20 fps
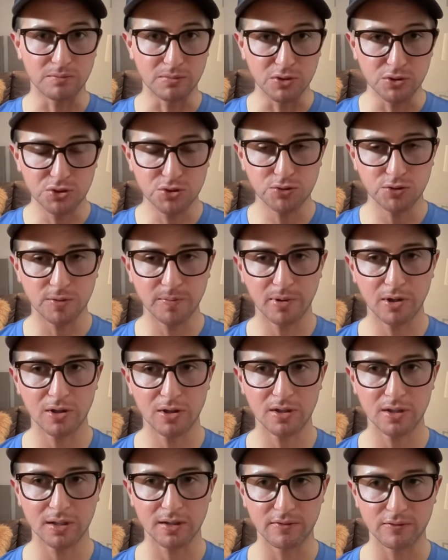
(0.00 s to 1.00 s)
mutual
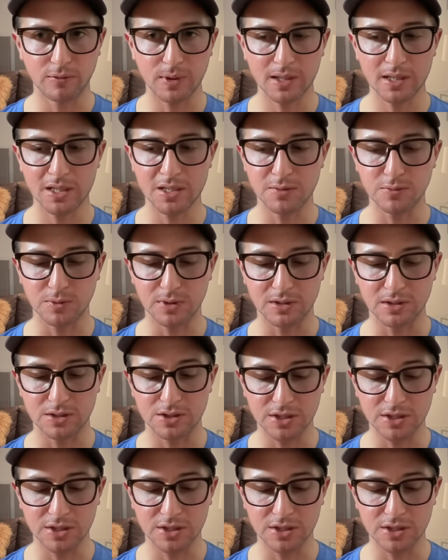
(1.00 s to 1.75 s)
parting of ways with the